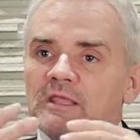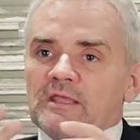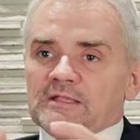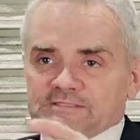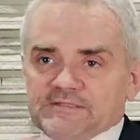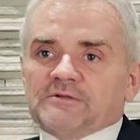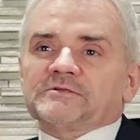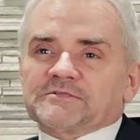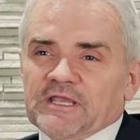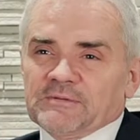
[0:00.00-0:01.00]
it's still the
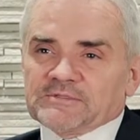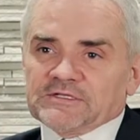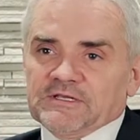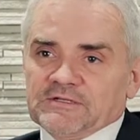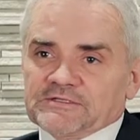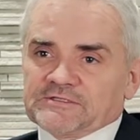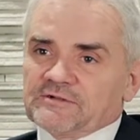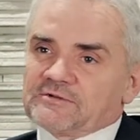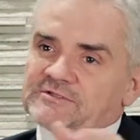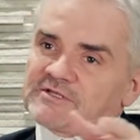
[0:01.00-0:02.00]
same skin. It's
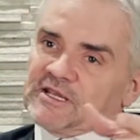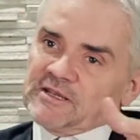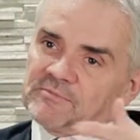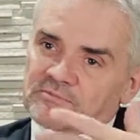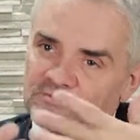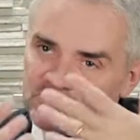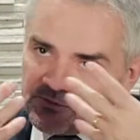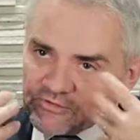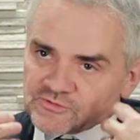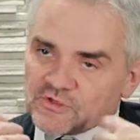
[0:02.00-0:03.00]
still the same
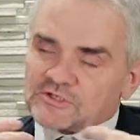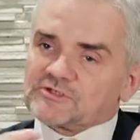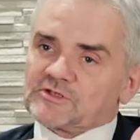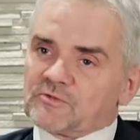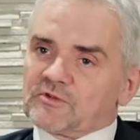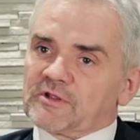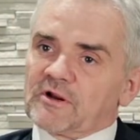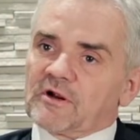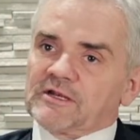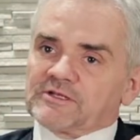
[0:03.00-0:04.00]
deeper structures that were
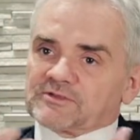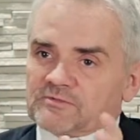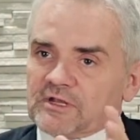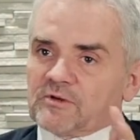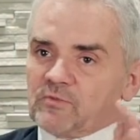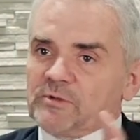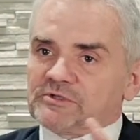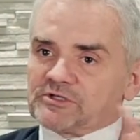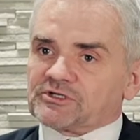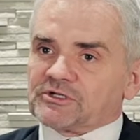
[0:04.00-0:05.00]
there. I just kind of
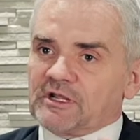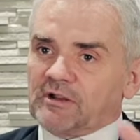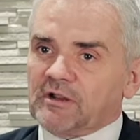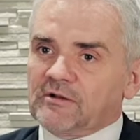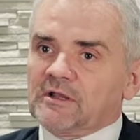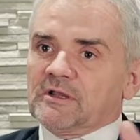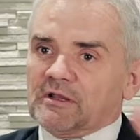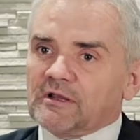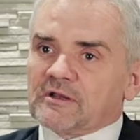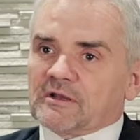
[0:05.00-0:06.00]
reposition.
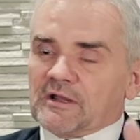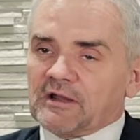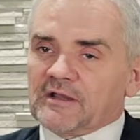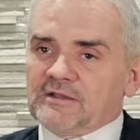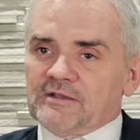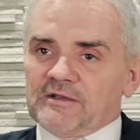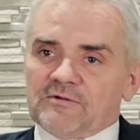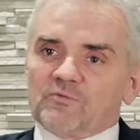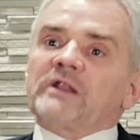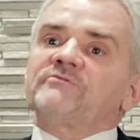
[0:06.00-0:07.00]
I
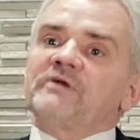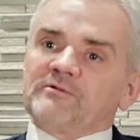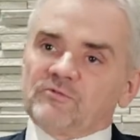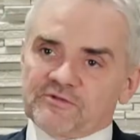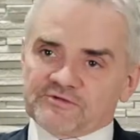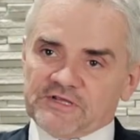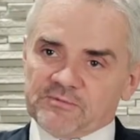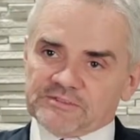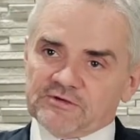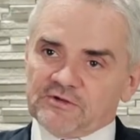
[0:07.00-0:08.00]
renovate with the same
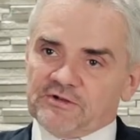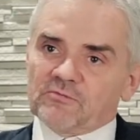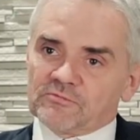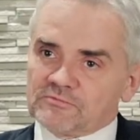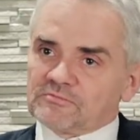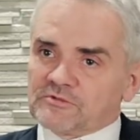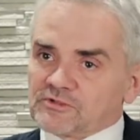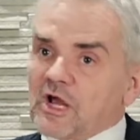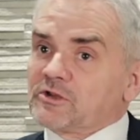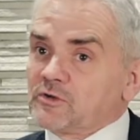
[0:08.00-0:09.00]
material. I don't. There's
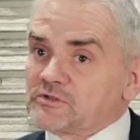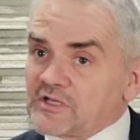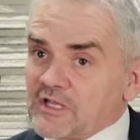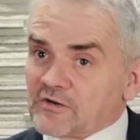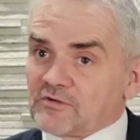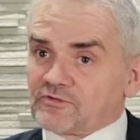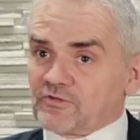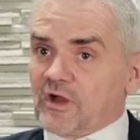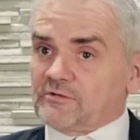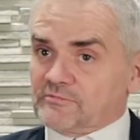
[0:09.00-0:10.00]
not new skin, or there's
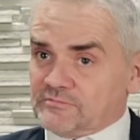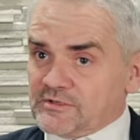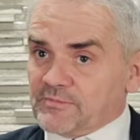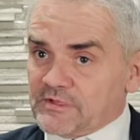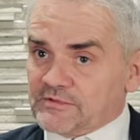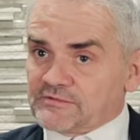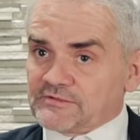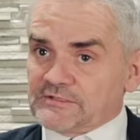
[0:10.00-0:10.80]
not something that's